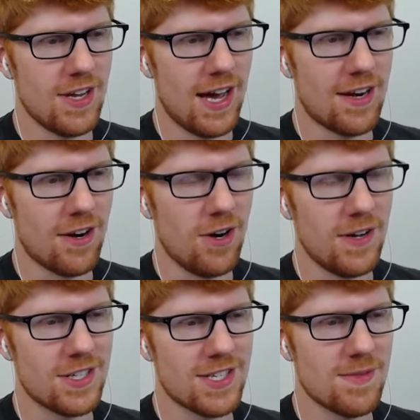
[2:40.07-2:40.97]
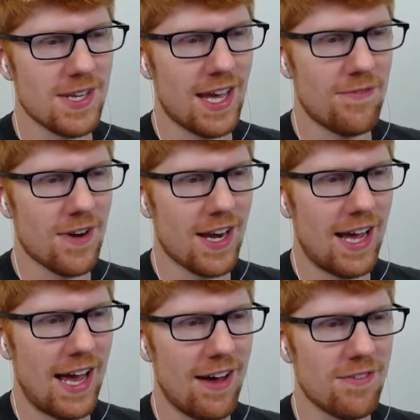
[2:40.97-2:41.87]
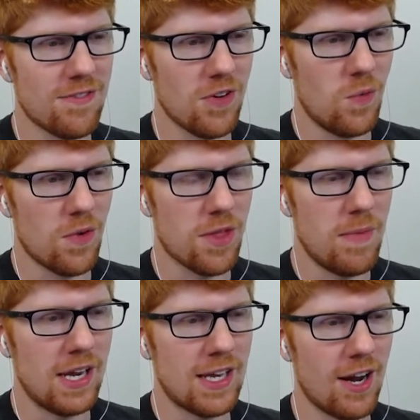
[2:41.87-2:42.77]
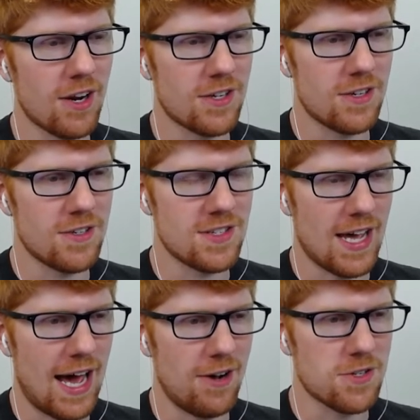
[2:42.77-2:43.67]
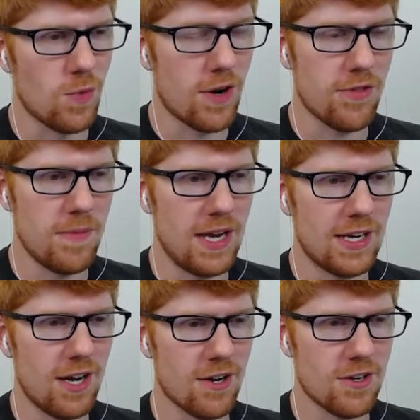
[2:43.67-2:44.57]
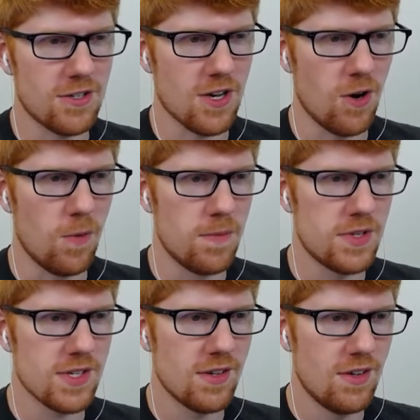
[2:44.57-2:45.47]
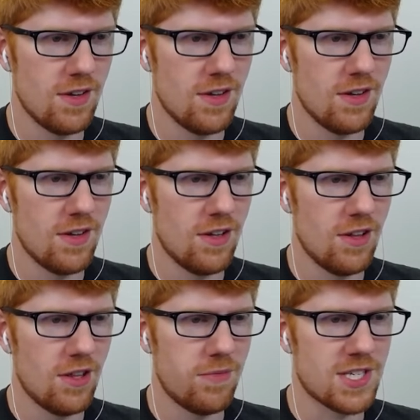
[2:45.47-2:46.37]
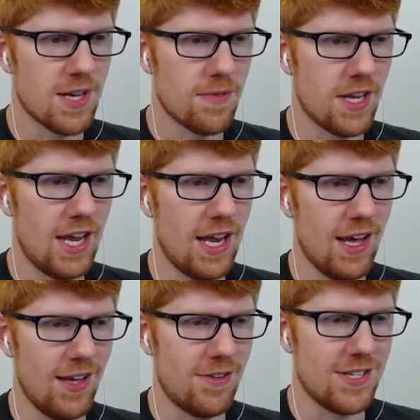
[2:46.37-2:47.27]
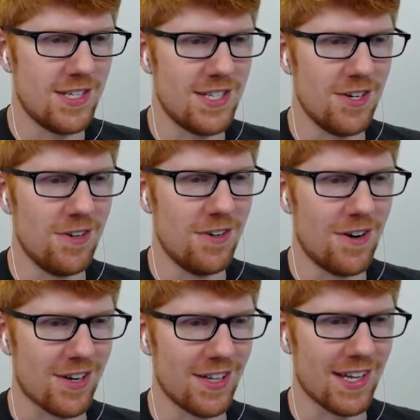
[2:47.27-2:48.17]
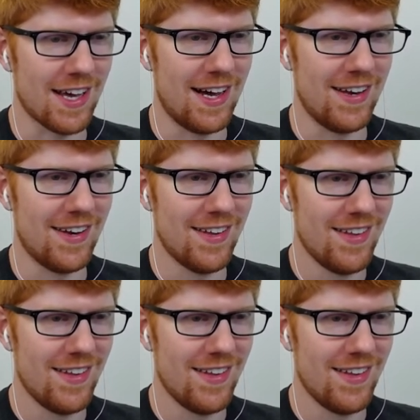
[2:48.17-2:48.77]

I don't know, it just seems like if you're gonna have the main character's house, one of the main character's homes, there'd be something in it to do or click on.